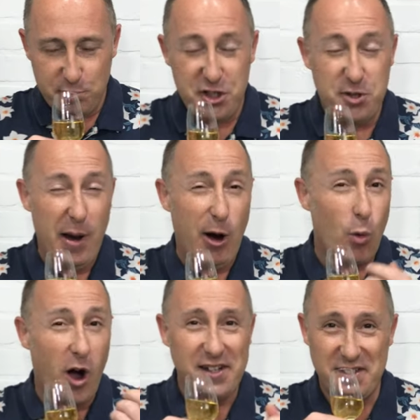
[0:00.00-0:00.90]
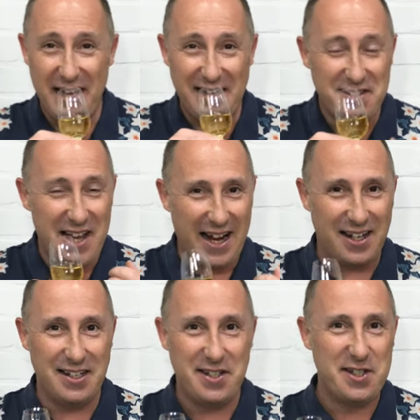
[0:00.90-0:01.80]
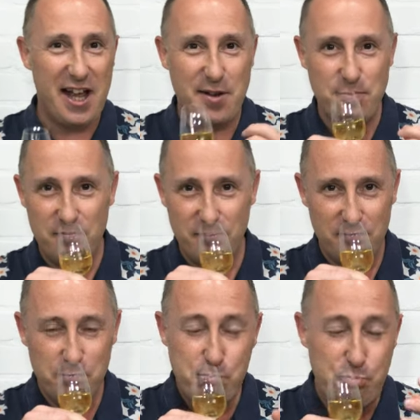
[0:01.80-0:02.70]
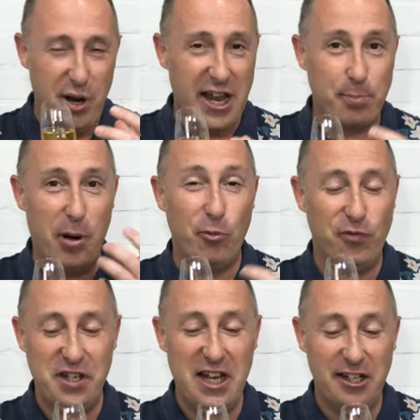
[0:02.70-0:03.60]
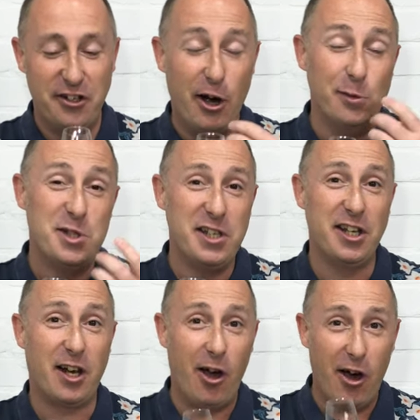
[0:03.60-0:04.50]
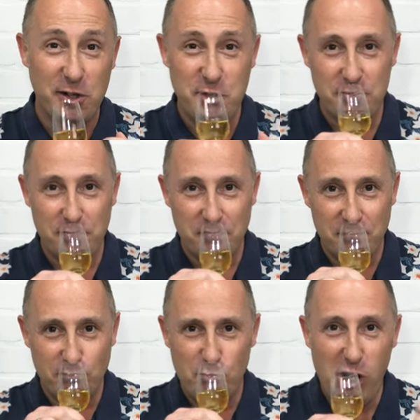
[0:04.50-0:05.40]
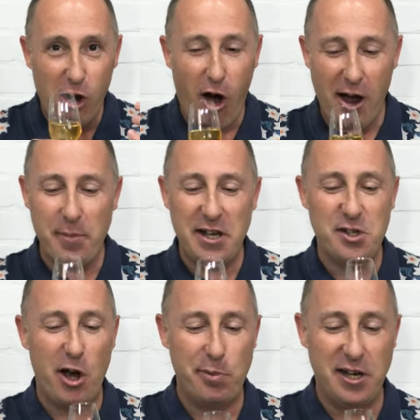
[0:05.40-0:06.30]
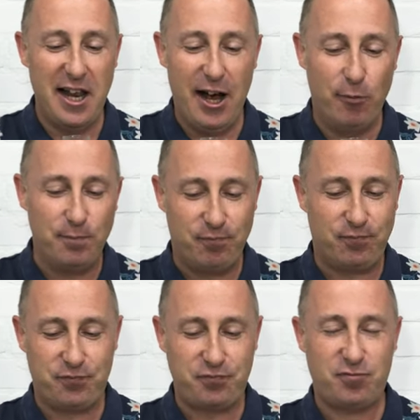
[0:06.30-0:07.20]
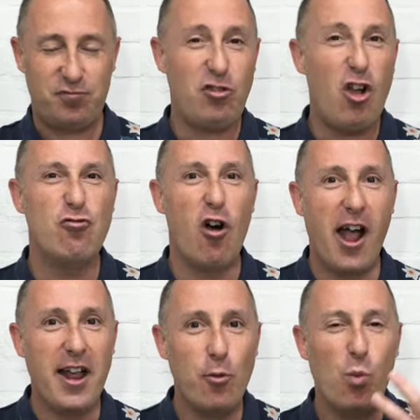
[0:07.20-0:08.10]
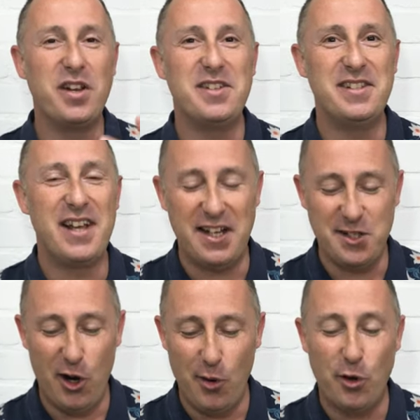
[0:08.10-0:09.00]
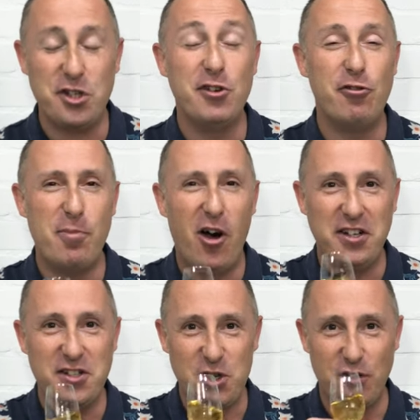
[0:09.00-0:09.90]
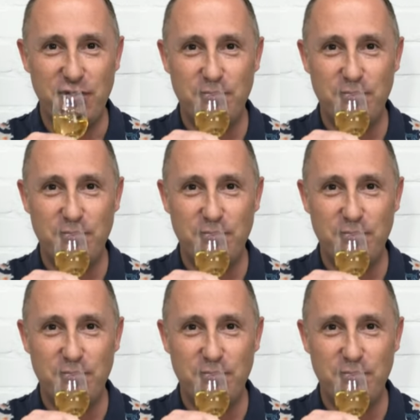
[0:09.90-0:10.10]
Smell wise, exactly the same. Big bold vanilla notes in the glass. Lime is opening out. Right, what does it taste like? What does it remind us of?